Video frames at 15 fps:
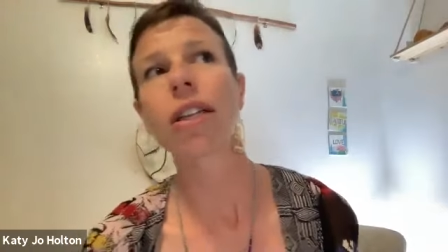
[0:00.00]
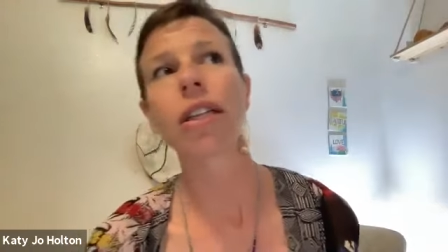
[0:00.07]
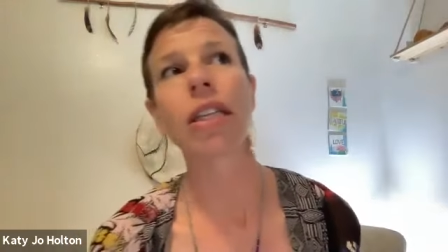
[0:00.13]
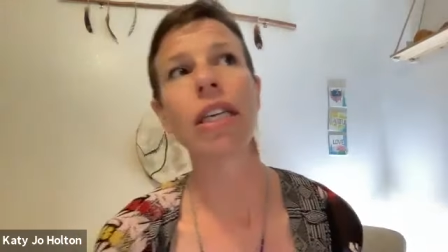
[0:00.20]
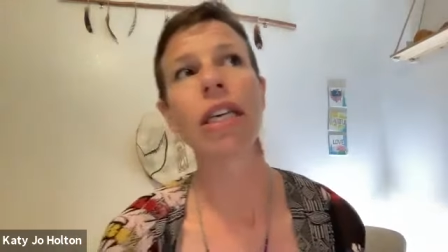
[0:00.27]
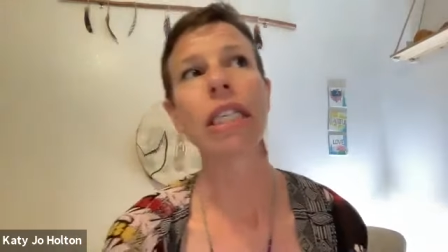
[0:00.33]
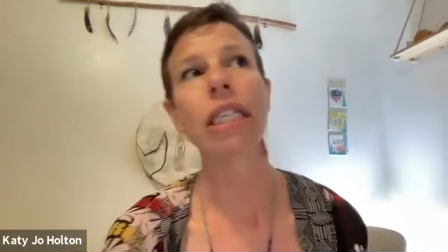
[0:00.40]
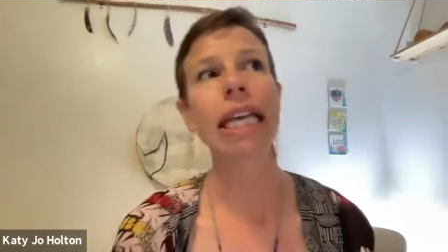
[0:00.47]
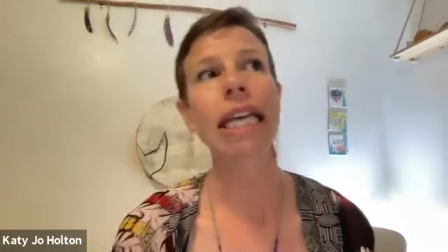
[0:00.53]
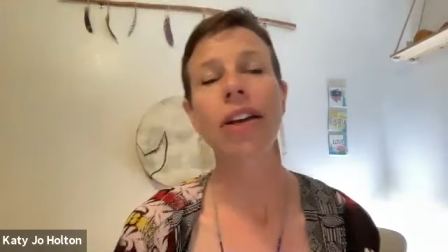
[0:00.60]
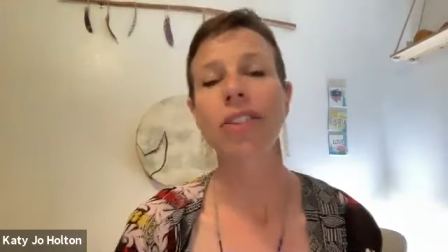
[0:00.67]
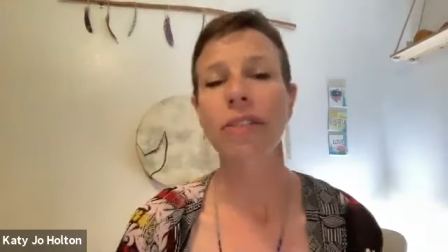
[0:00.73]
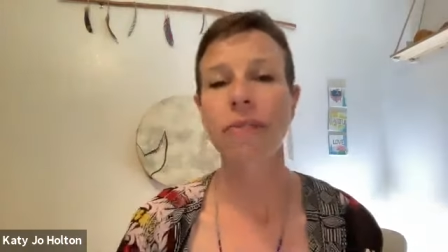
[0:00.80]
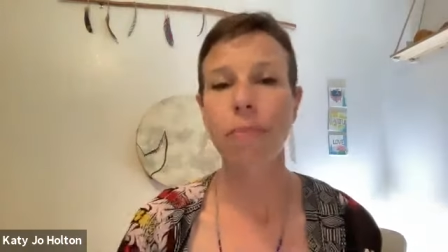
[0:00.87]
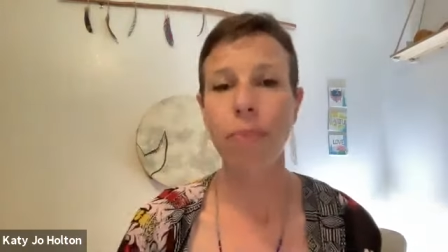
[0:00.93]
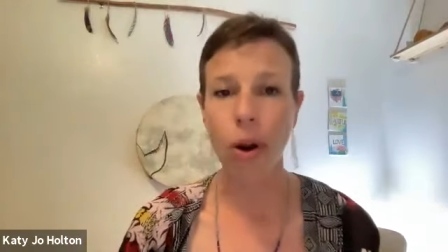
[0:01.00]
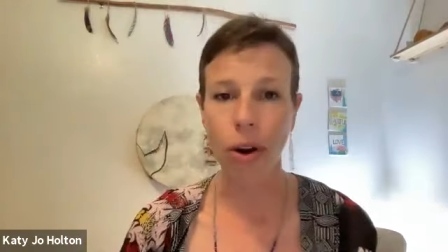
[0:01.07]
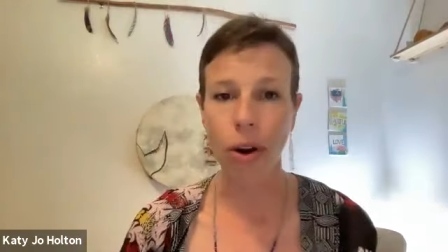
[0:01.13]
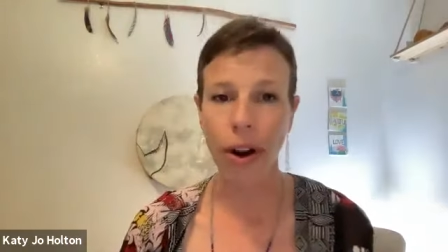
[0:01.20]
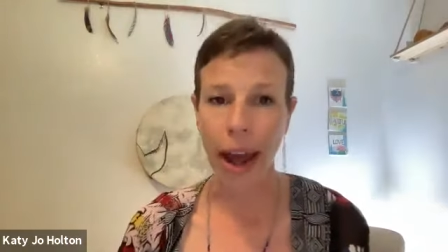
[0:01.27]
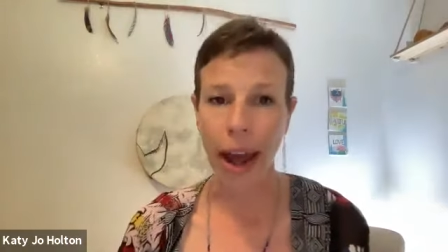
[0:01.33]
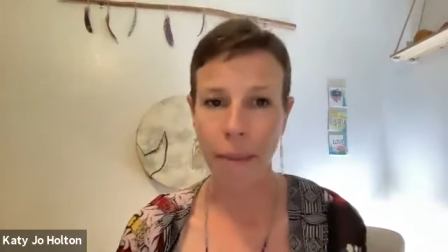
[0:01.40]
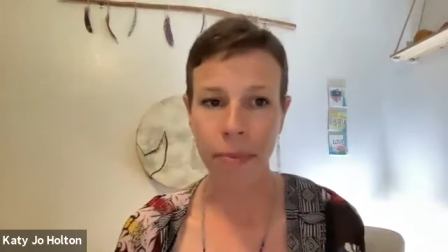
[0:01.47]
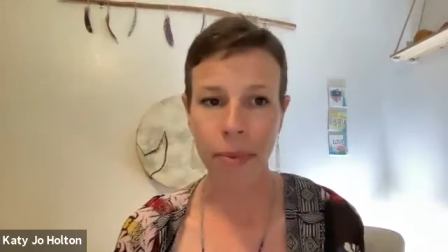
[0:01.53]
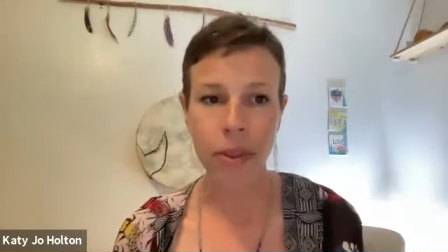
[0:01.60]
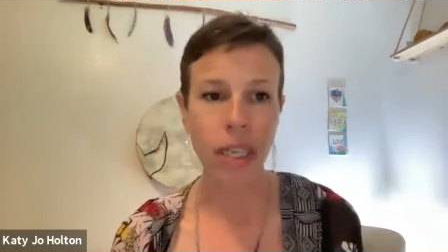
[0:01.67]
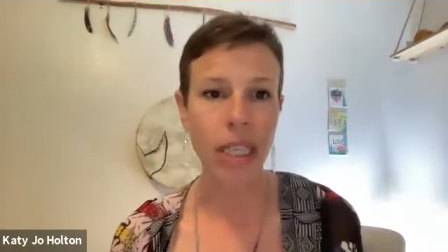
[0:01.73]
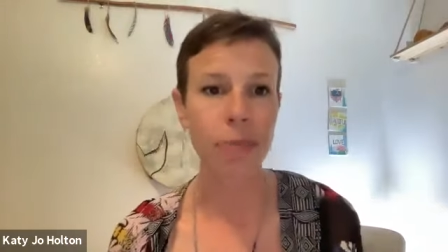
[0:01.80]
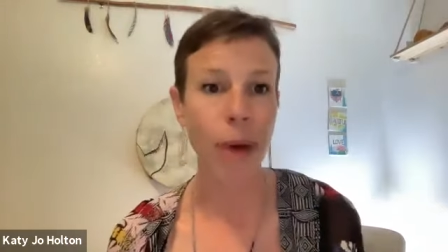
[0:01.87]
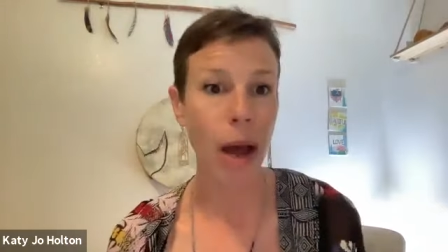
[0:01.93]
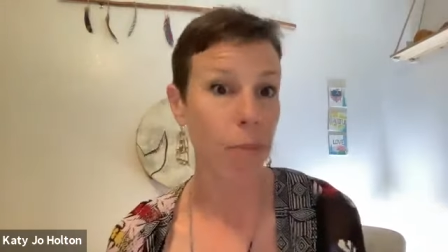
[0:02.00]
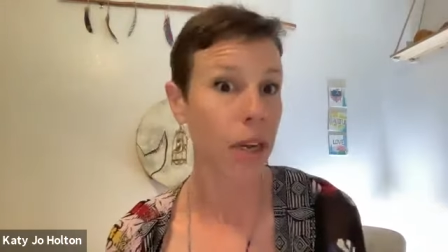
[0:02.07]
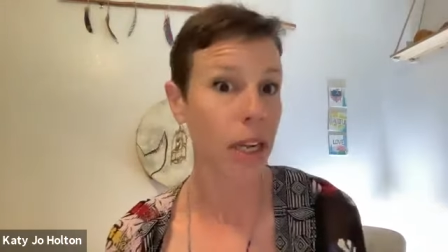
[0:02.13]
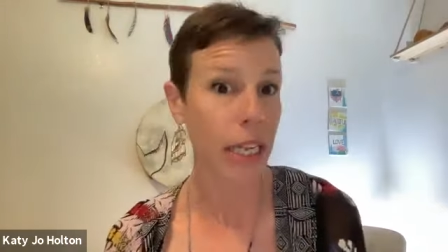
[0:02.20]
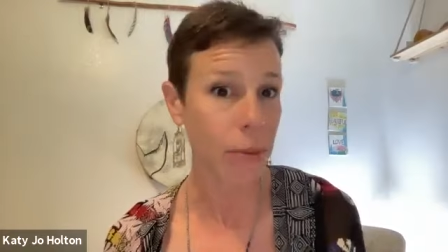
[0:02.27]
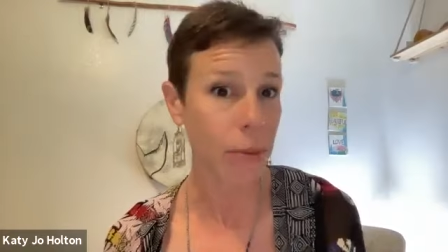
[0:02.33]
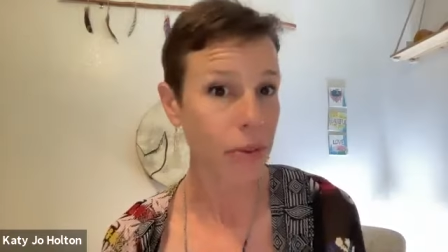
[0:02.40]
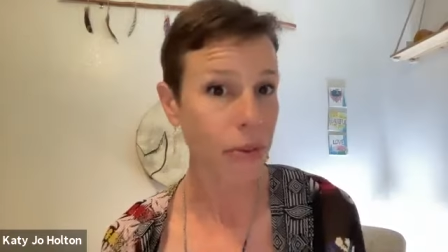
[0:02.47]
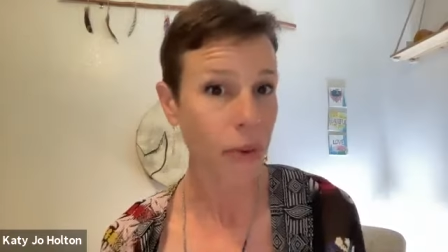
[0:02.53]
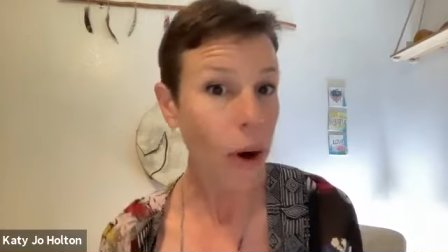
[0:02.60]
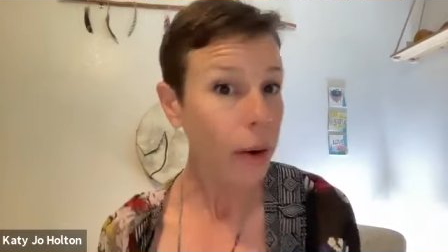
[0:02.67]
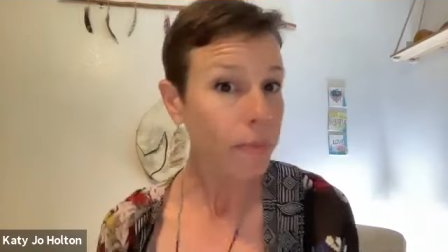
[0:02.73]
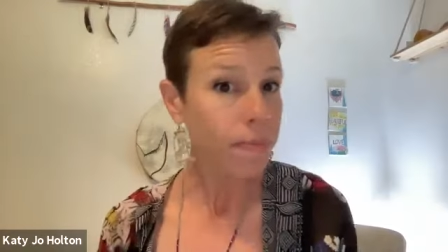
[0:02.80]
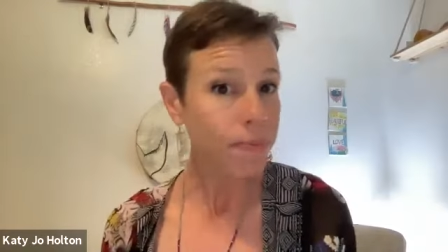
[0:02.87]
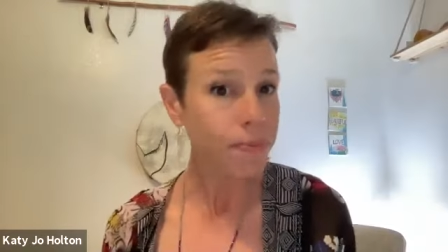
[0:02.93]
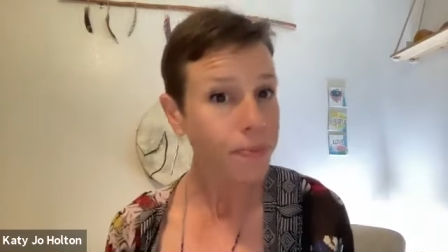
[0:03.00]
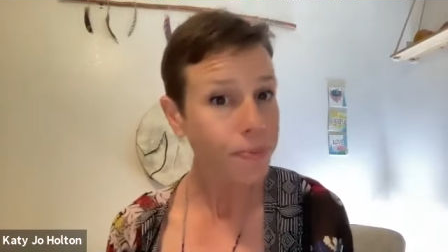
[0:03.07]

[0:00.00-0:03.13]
the details of the program this publicly before.